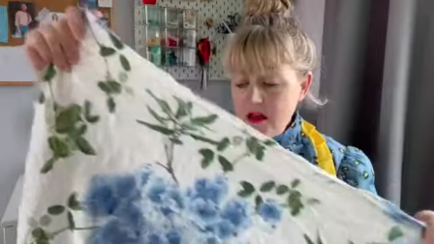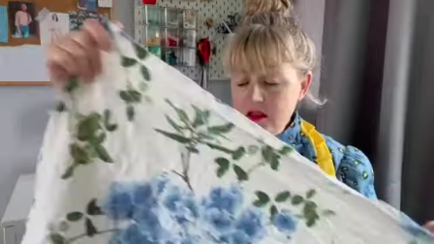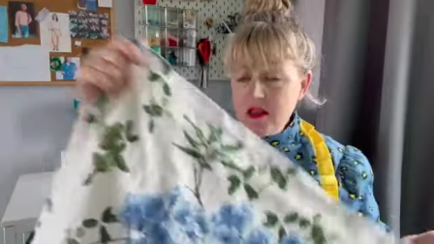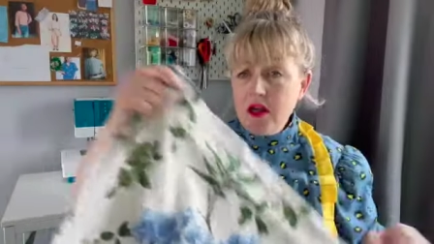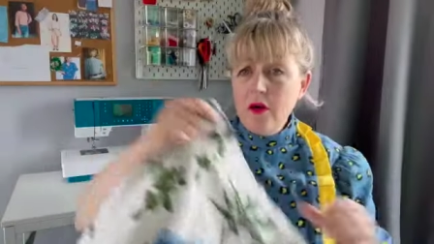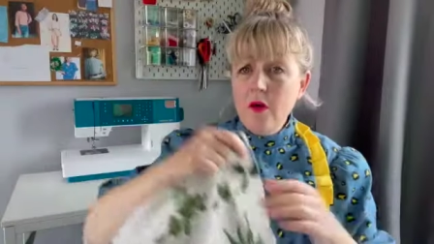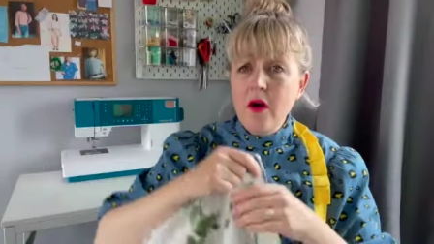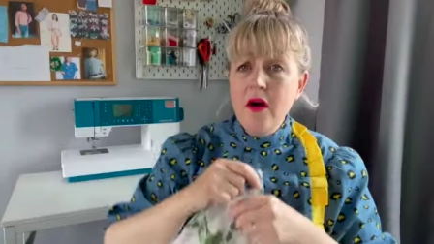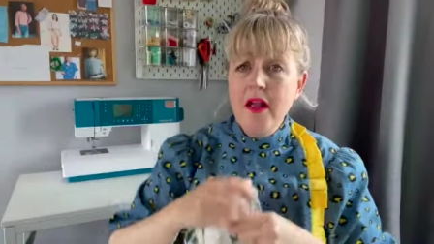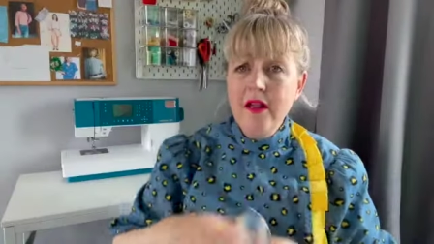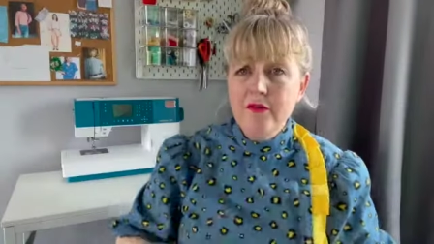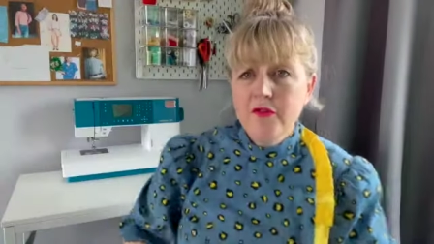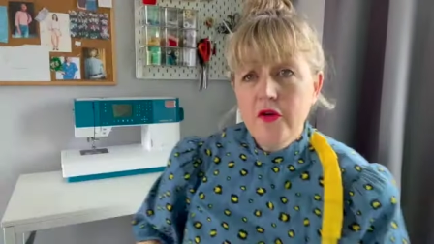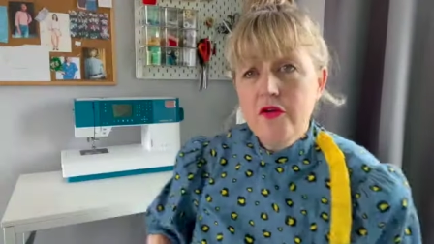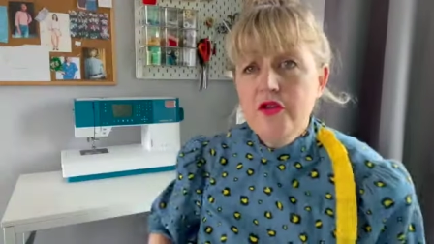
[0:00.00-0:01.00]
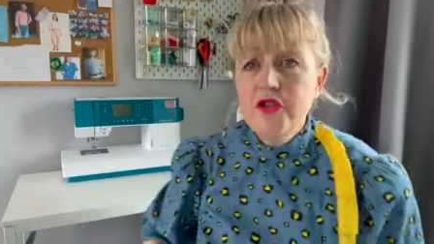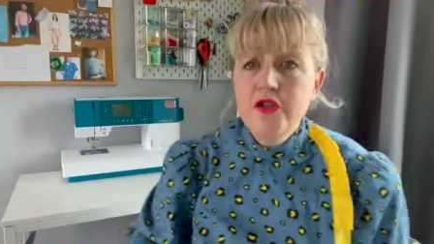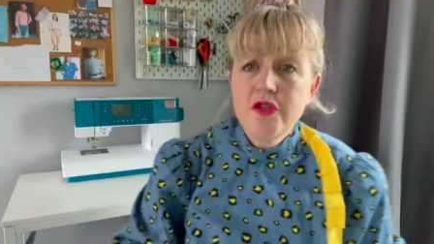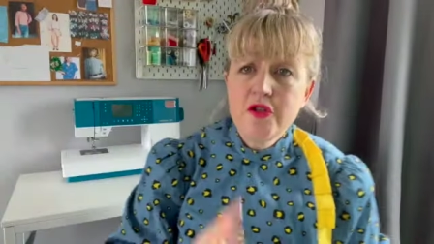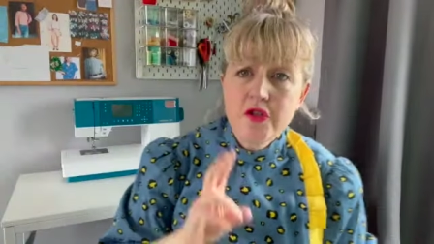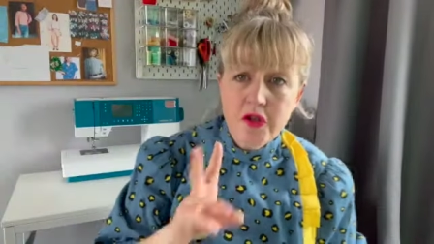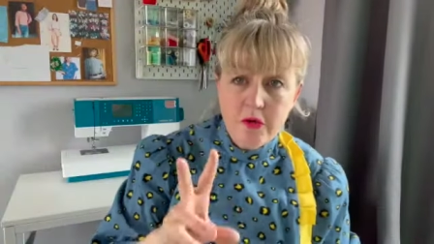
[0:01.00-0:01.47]
so I have got
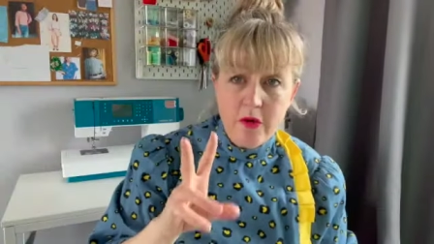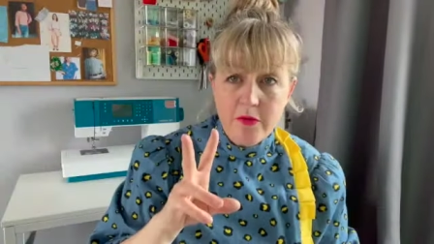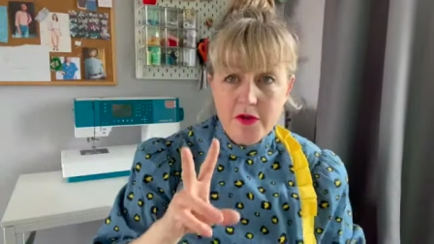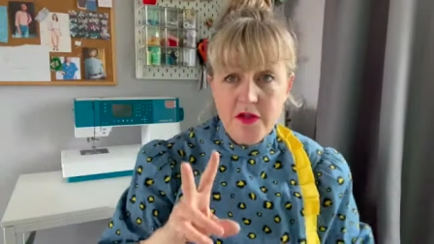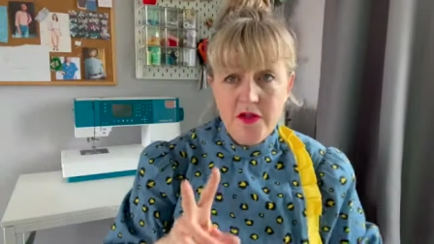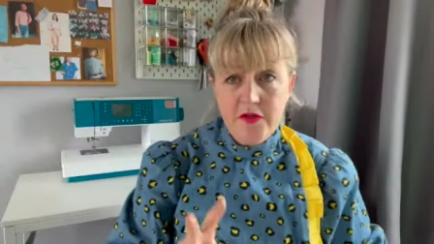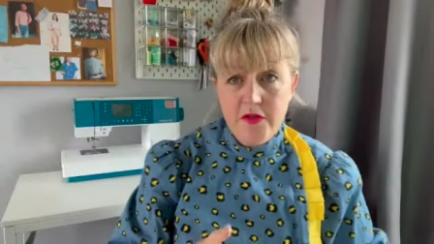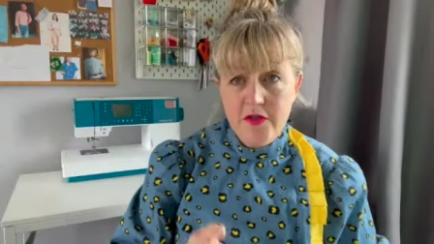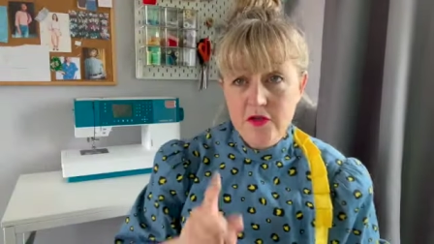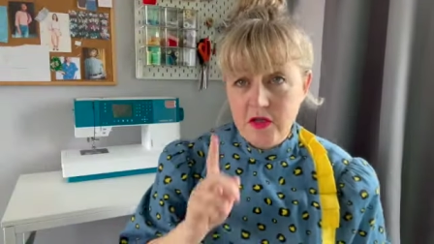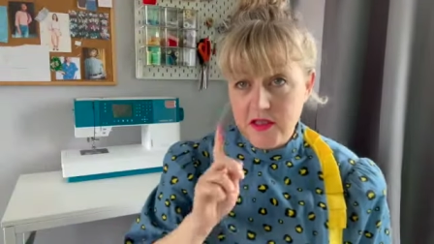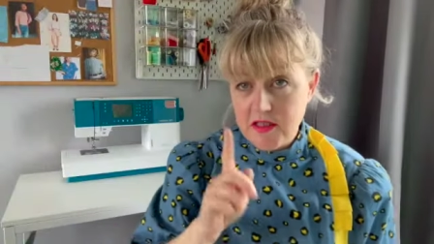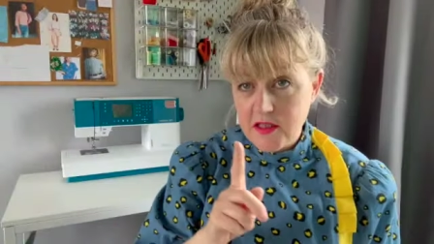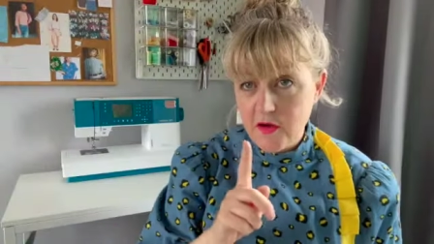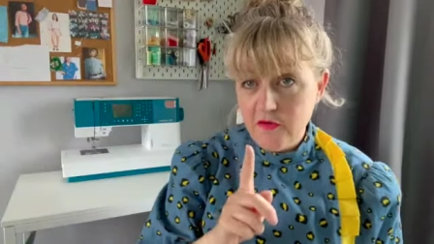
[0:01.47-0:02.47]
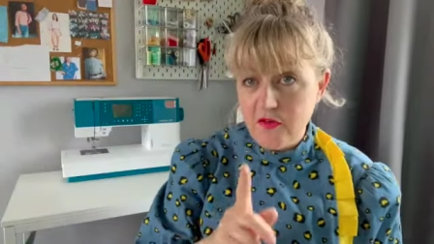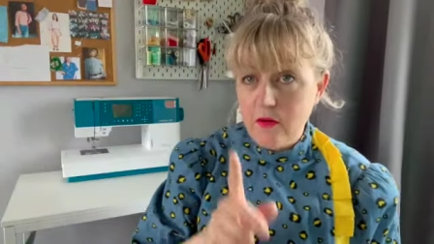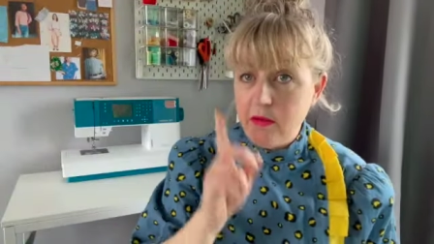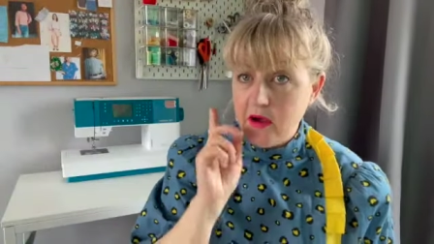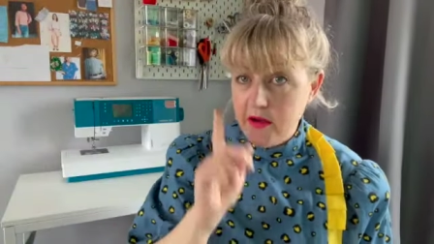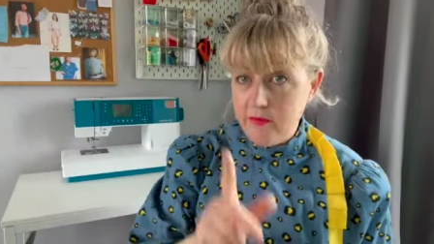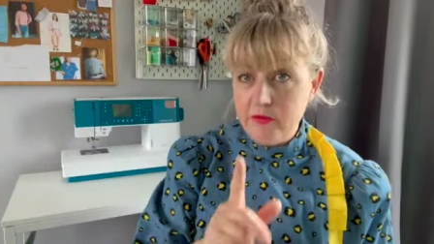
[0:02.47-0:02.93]
two options for this dress so far,
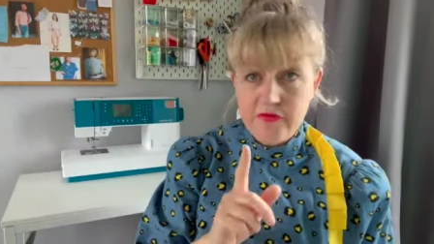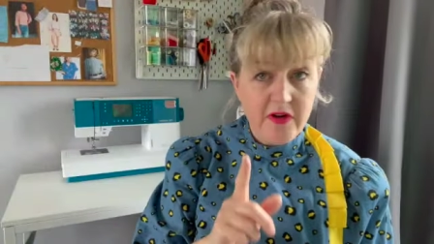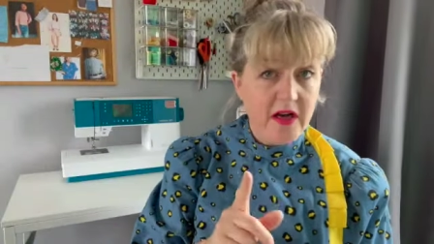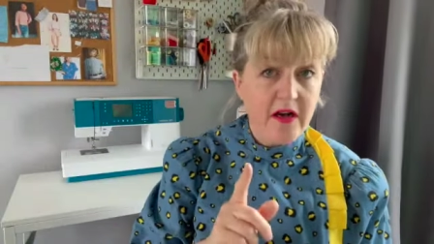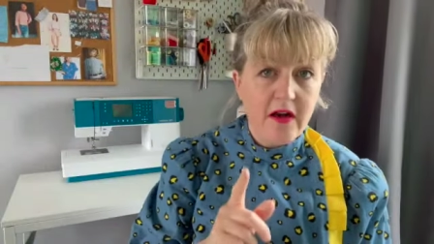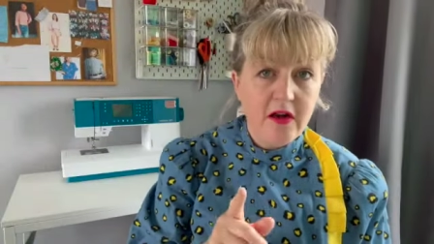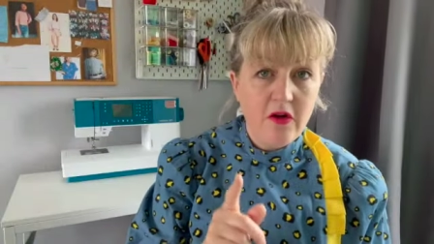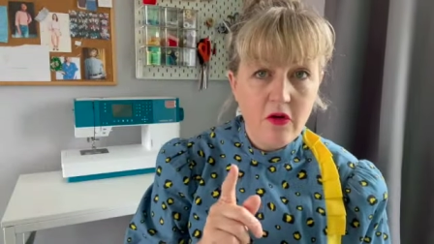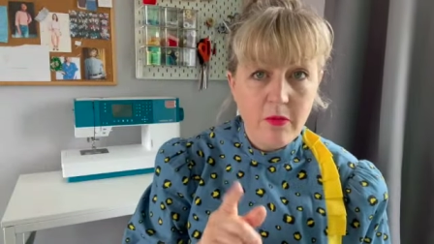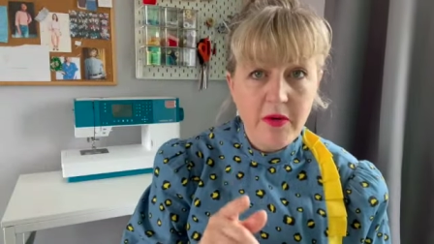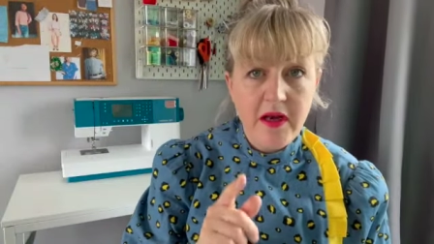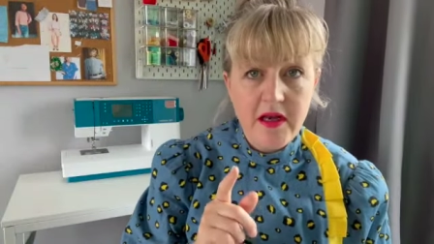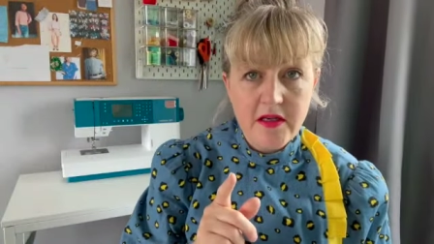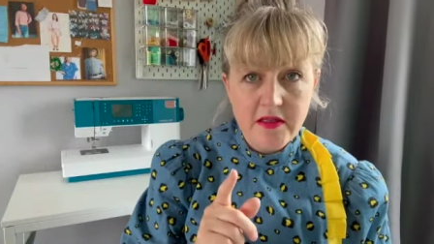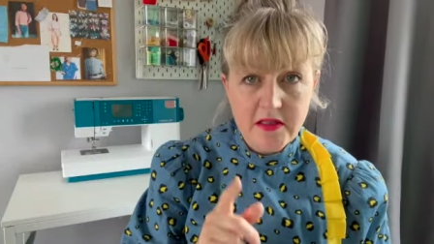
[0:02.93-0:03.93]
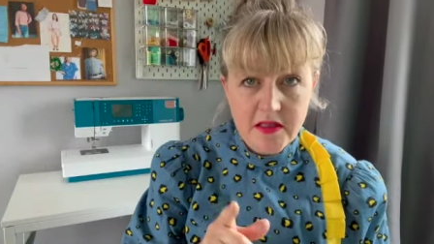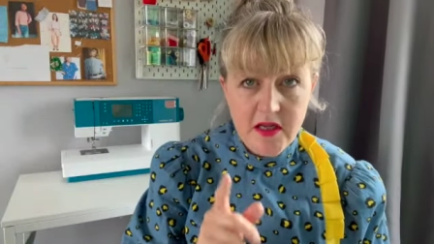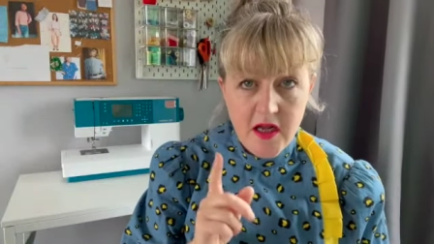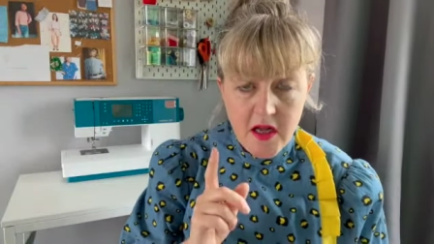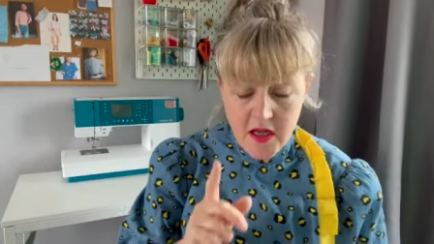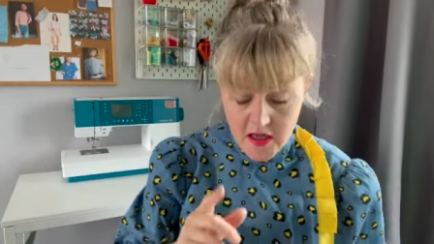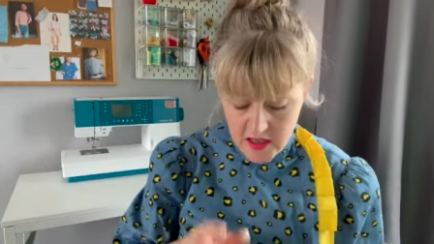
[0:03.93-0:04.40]
but I would really like your opinions
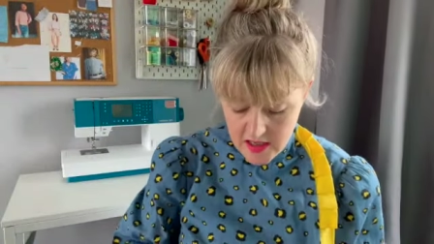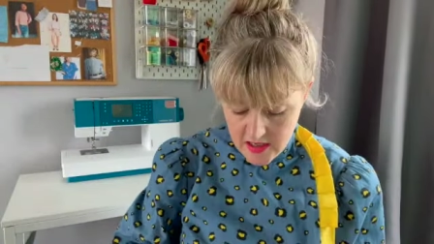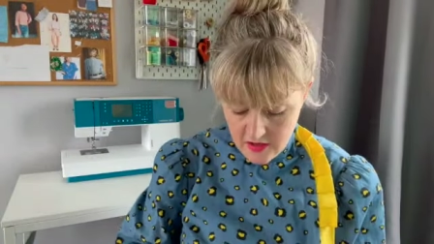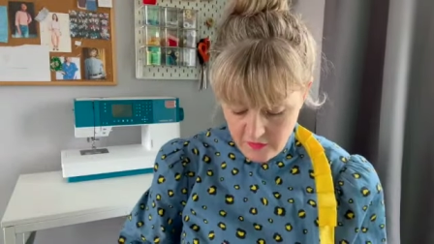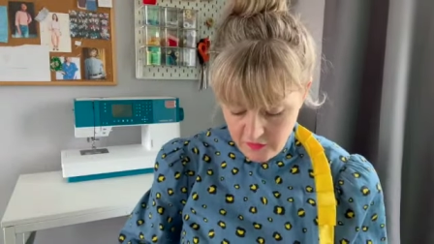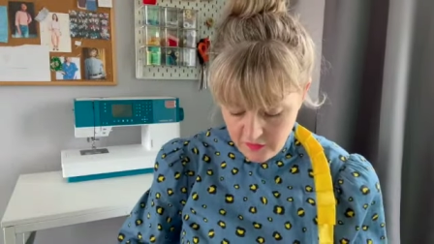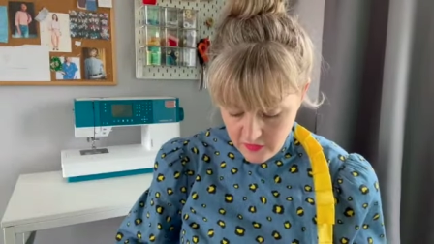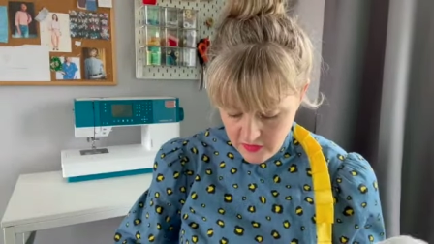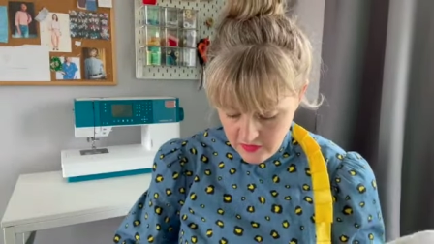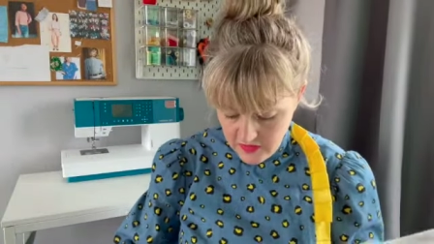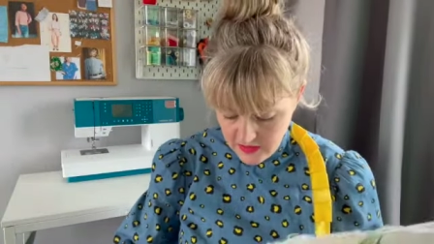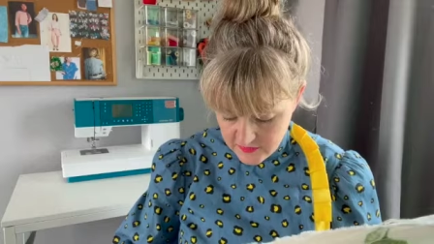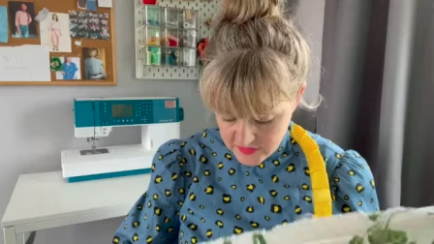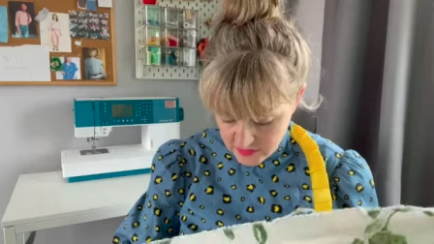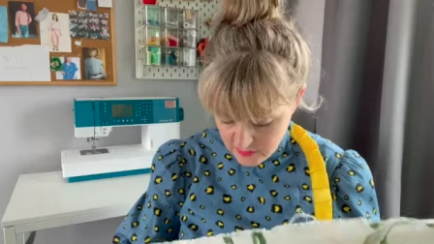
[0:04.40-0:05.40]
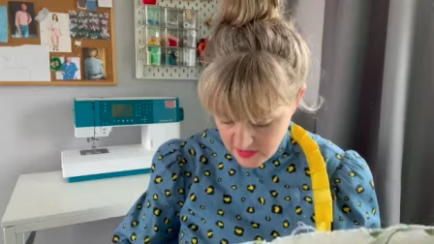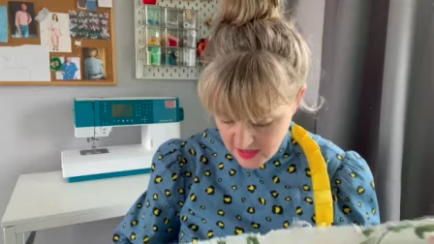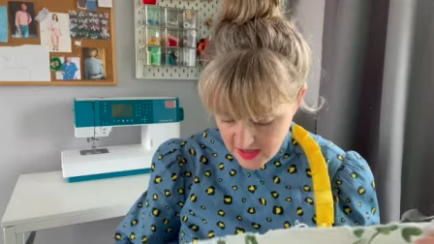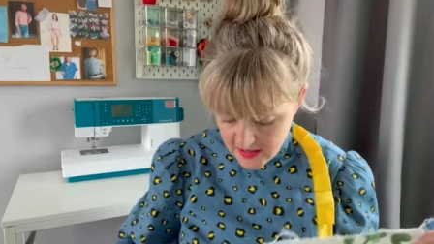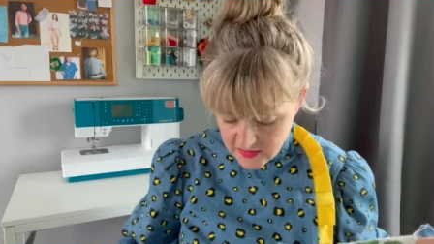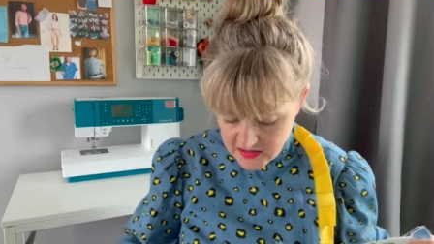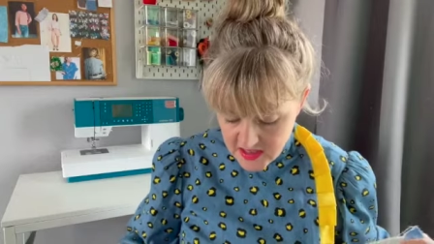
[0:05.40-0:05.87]
uh, if you can think of something
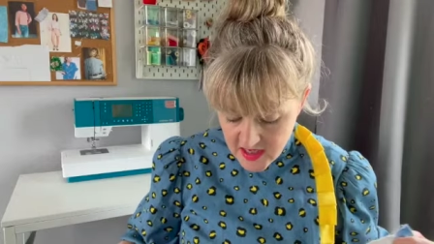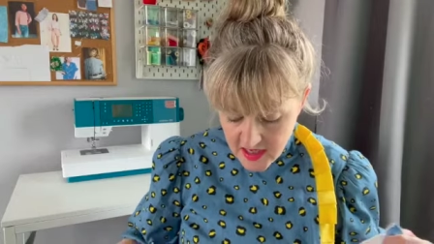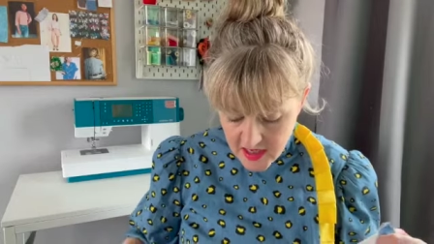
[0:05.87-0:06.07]
else.